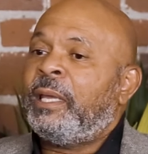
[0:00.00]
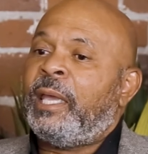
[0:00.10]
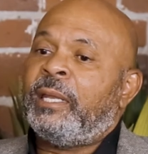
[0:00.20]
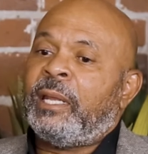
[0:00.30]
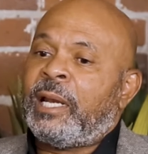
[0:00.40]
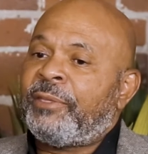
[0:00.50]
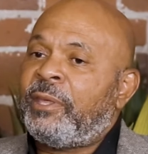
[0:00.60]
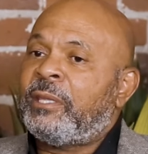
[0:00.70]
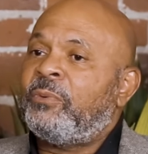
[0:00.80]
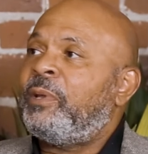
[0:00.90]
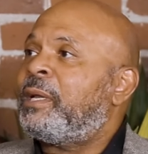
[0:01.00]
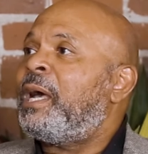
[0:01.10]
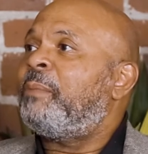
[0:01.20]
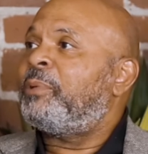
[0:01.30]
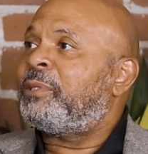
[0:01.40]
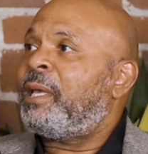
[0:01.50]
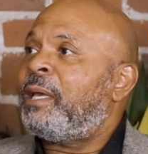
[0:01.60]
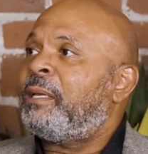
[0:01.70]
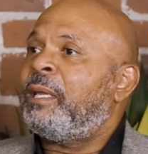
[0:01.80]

And I think that we accomplished that.